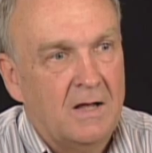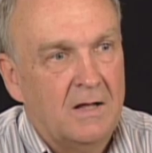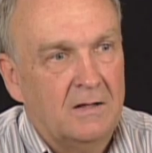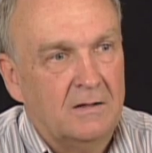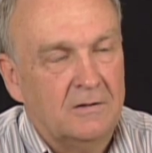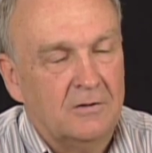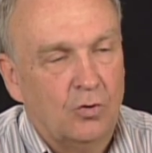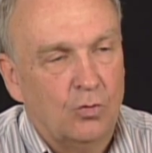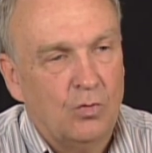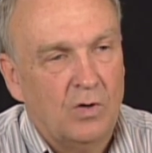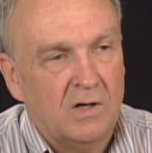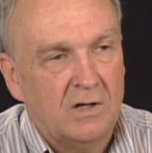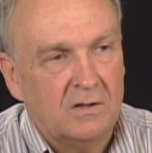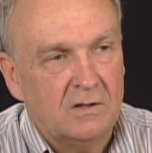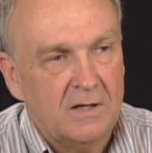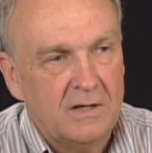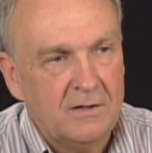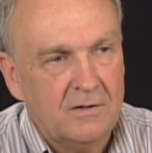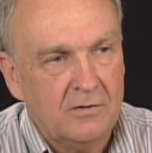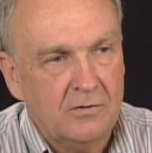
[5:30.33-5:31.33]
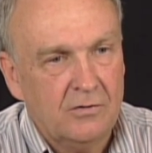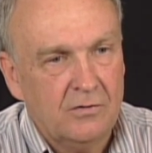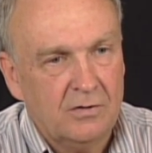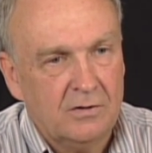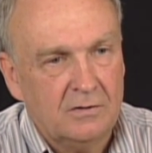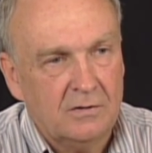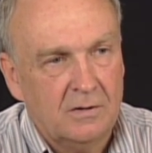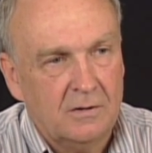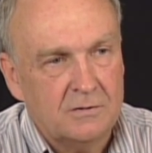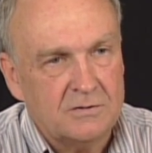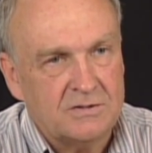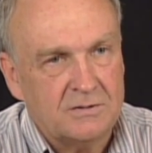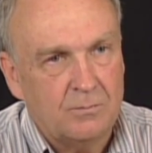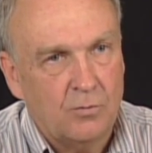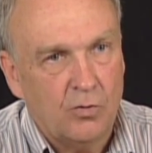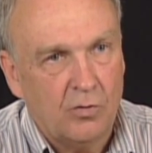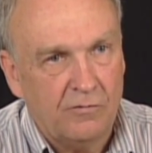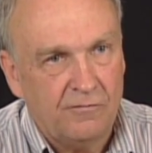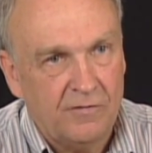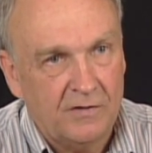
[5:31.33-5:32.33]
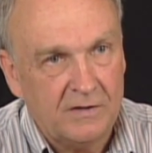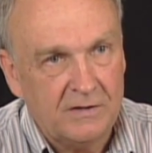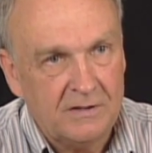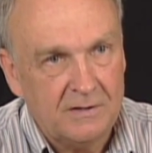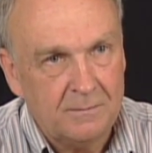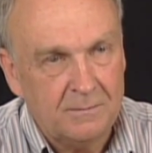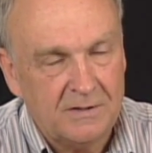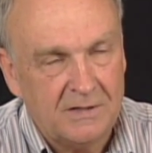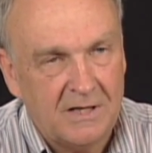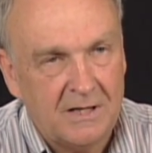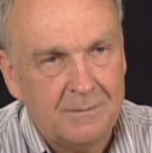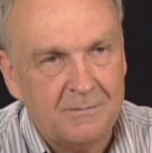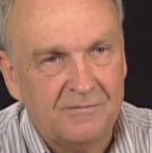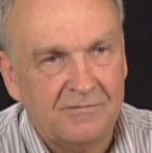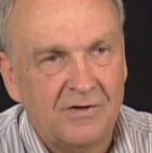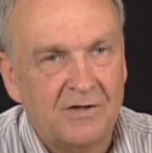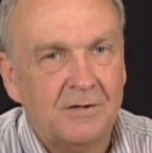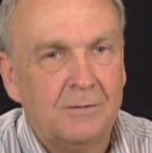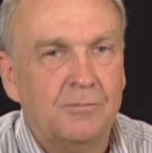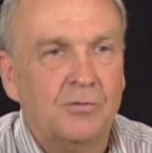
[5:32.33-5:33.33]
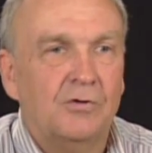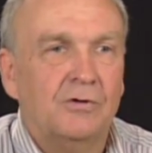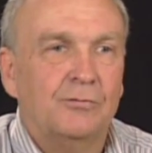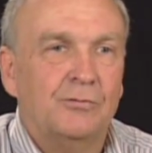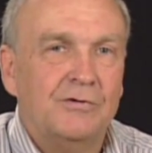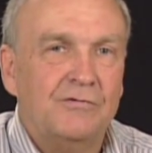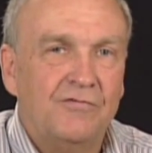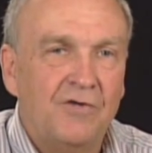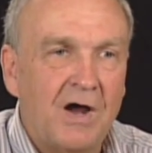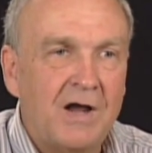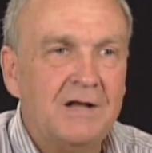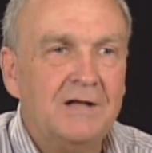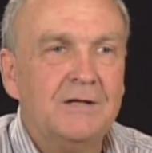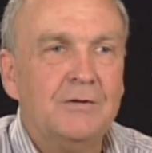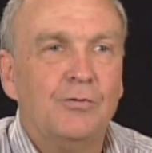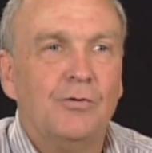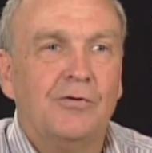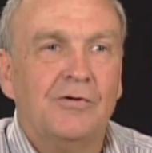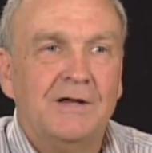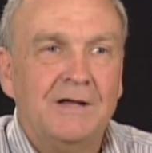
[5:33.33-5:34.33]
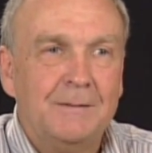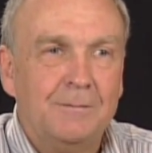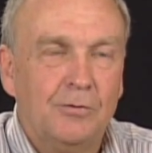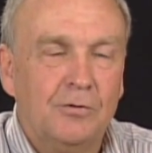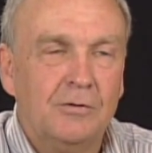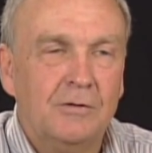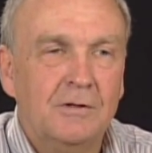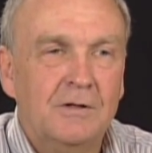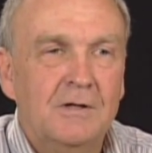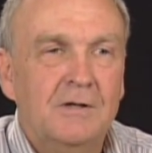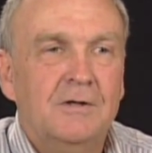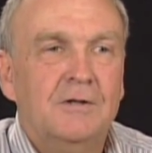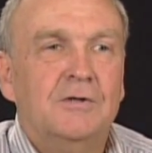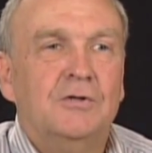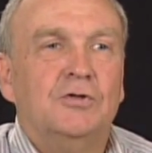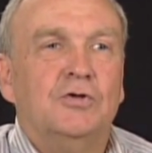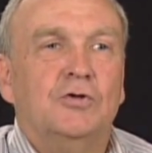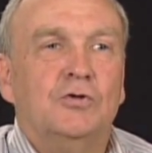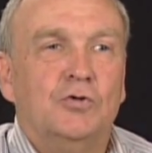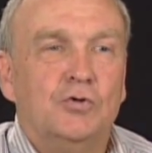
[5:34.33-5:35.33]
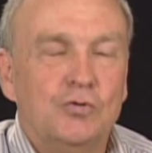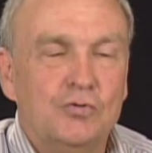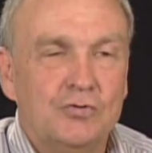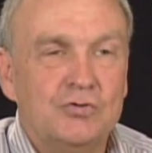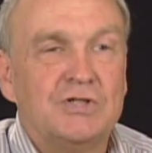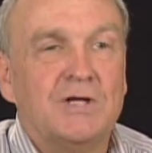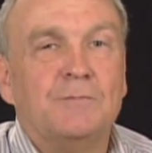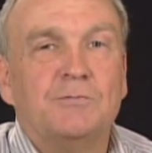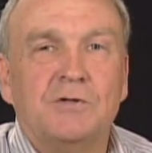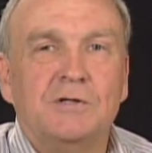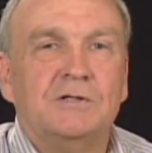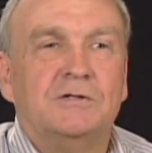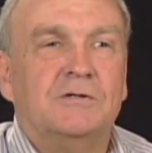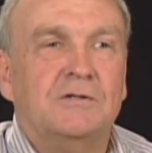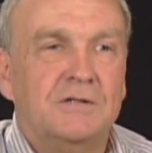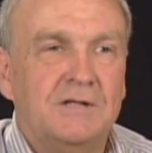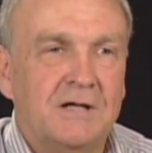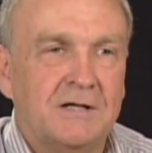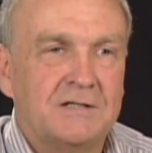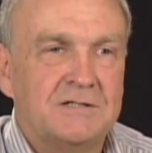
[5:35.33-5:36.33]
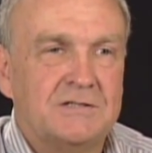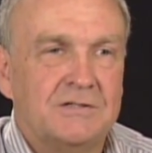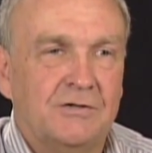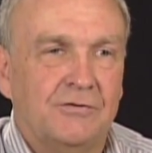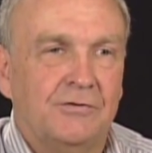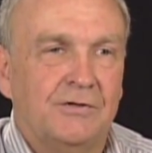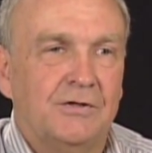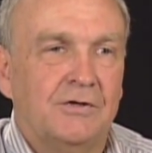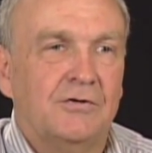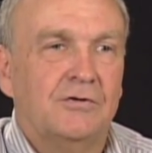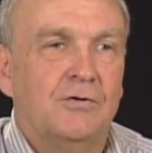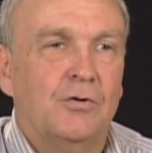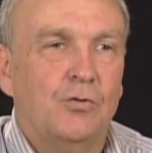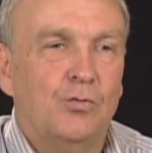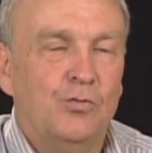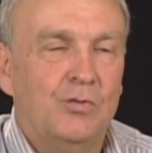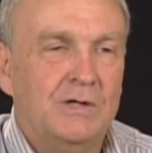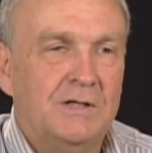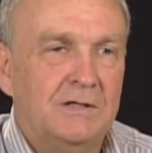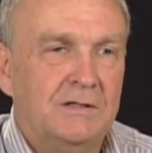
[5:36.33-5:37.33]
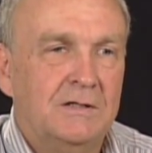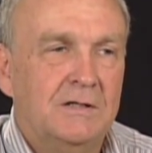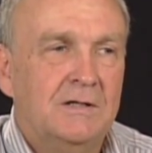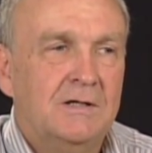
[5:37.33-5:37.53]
A little while later, some more funding became available, and we finally were able to do something to the exterior. We